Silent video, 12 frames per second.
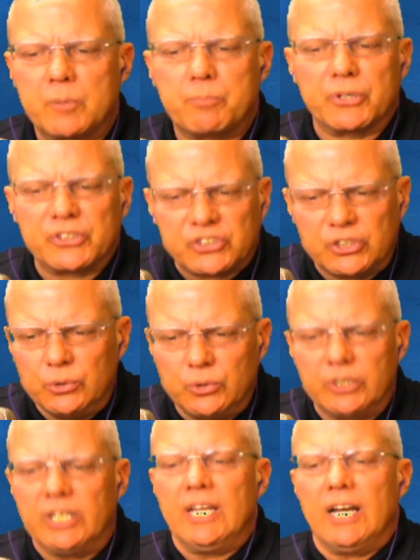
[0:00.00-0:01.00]

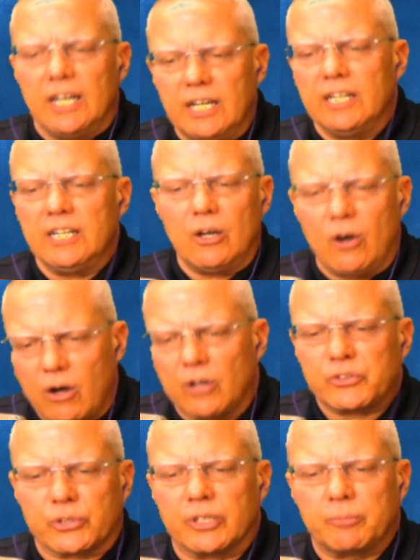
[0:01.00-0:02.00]
pursued
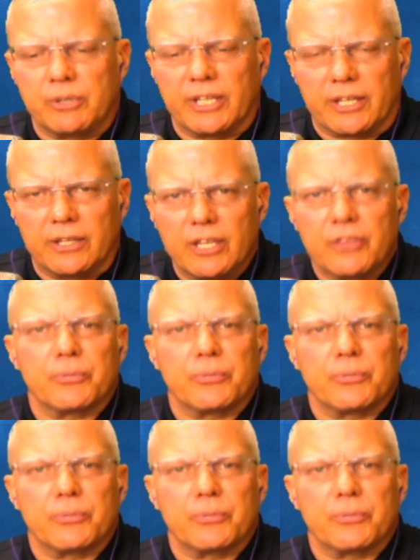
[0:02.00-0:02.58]
unalterably